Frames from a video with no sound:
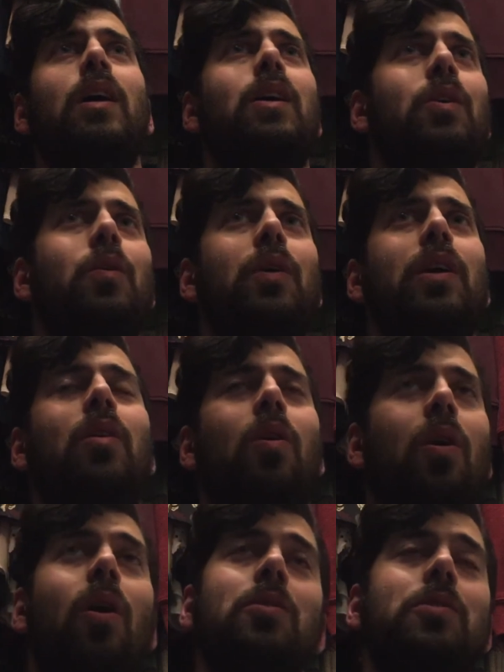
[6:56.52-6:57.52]
You can
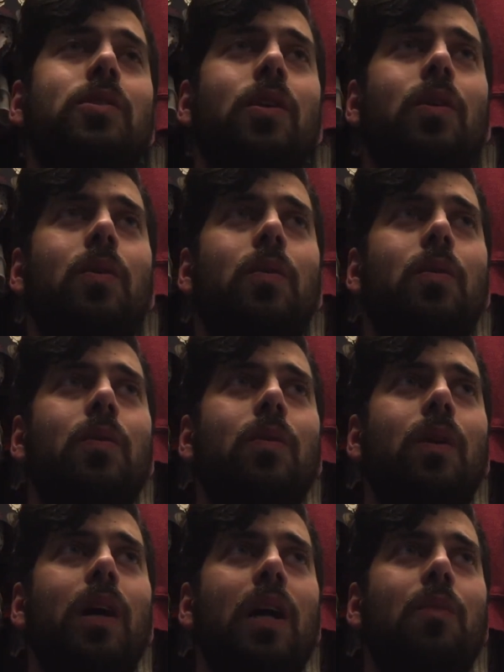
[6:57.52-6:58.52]
also,
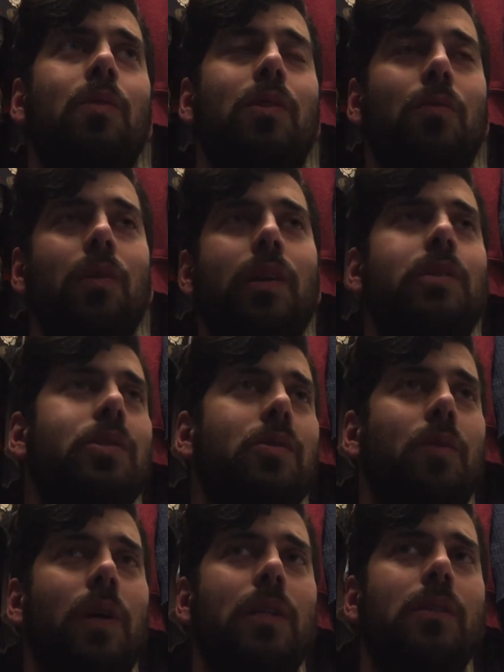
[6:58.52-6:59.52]
with the religious
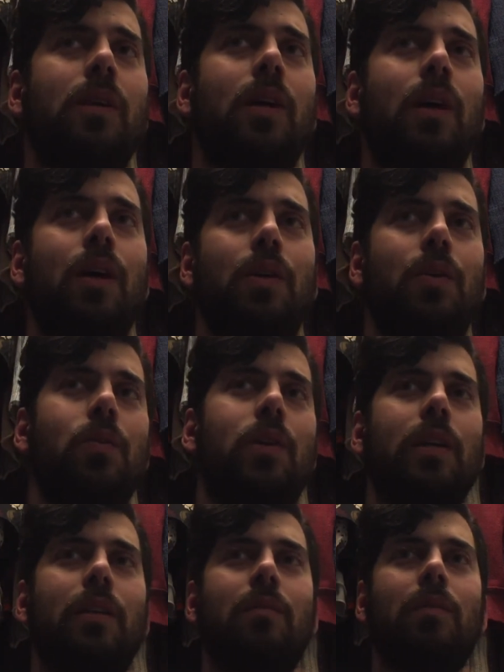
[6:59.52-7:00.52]
ones, you
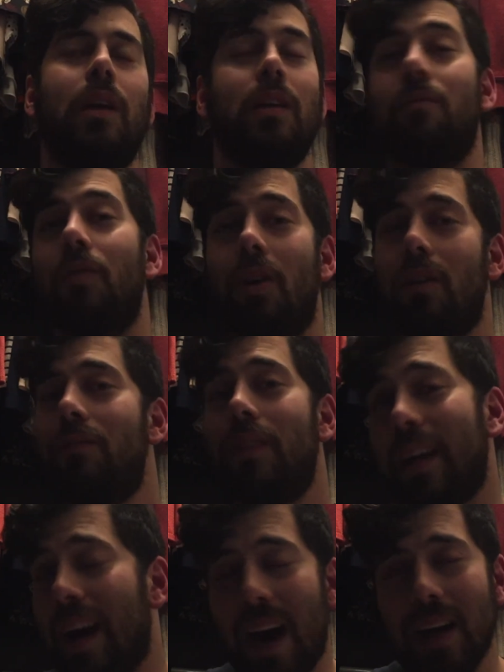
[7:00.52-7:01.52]
can involve the
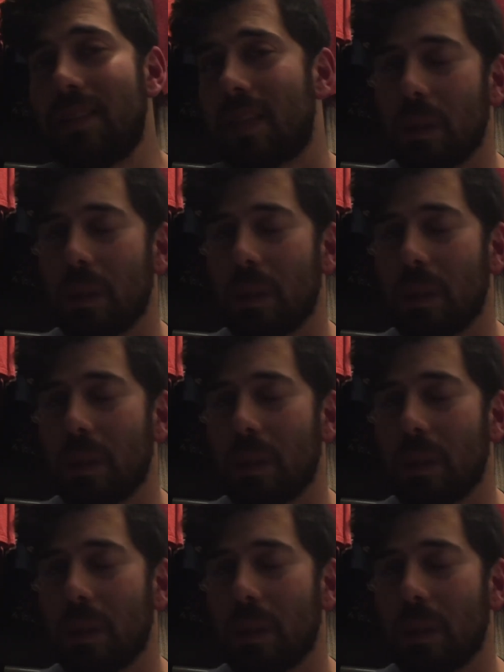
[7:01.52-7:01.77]
gods